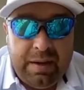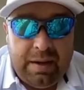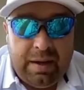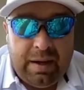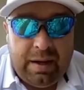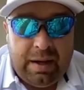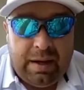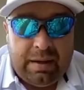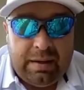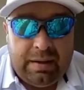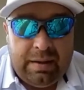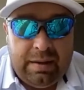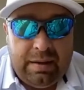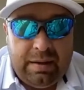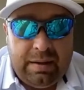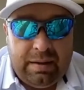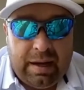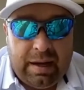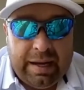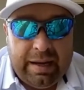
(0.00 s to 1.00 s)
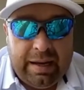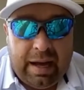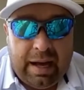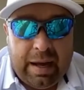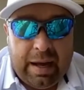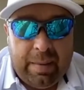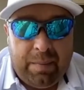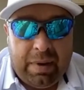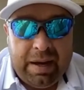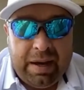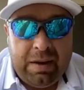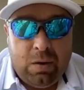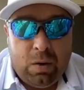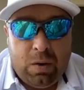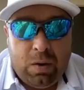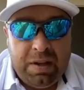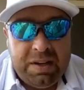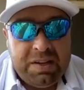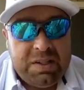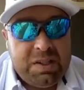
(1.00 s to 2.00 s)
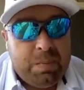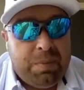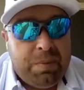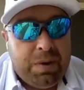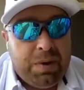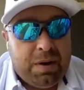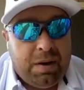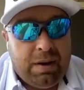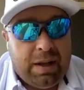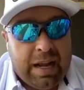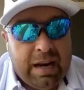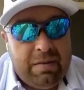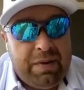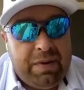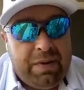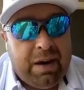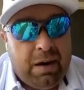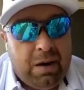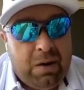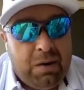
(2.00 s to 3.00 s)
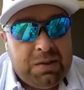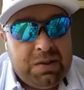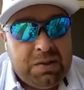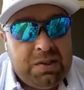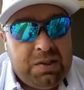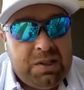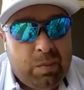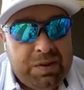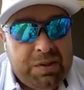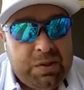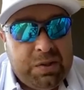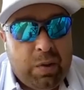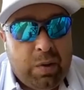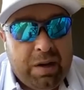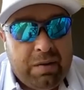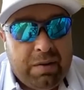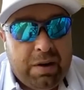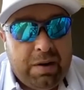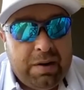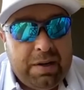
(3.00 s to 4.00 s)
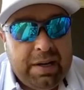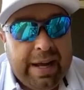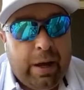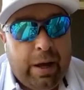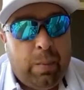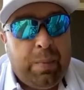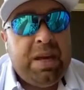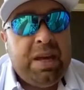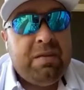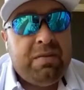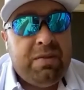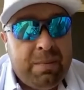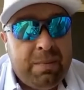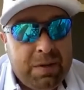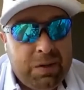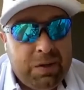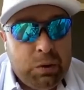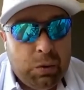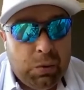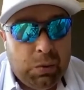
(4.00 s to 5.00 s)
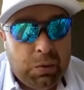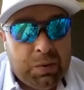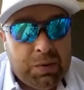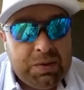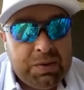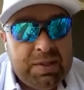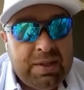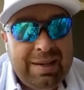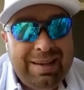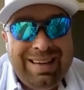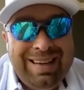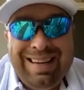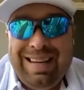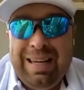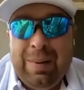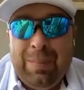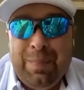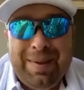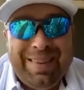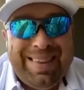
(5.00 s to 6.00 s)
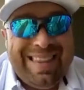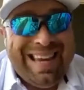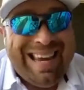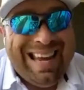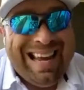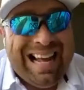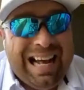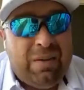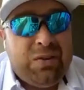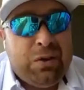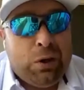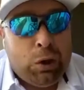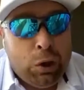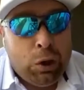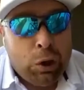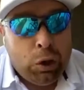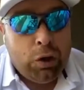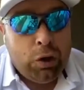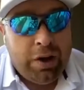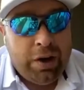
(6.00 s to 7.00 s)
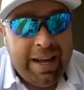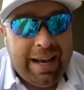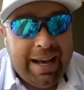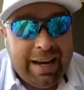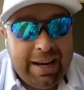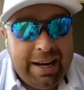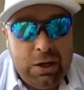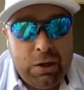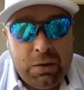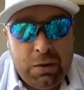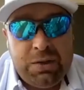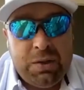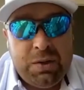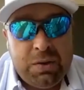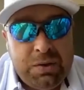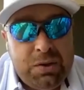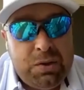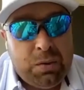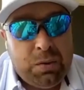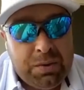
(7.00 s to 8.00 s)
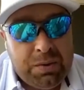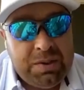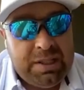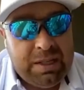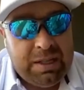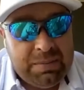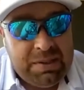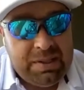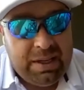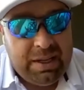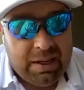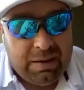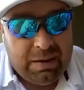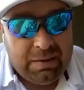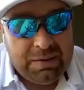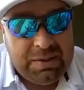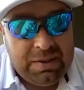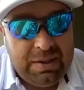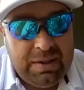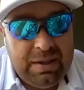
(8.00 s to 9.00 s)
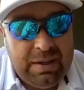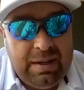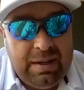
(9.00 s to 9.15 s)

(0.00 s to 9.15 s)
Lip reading: my goal is to put a lot of arrows in someone's quiver to help give them the tools, but they have to learn how to use those tools themselves.